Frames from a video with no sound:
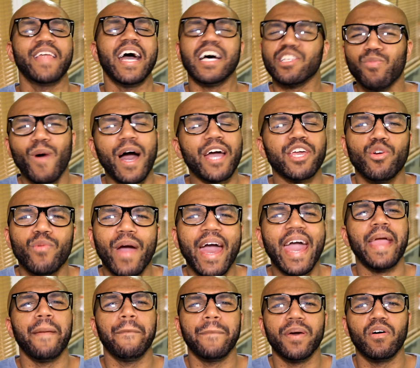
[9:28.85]
That's why you
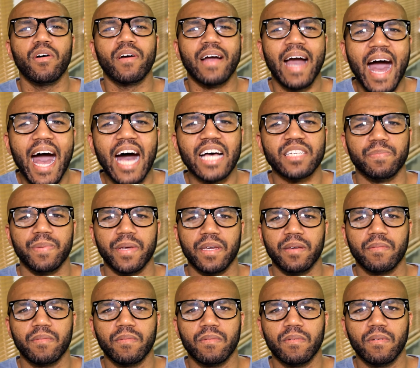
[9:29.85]
hate Bill Cosby.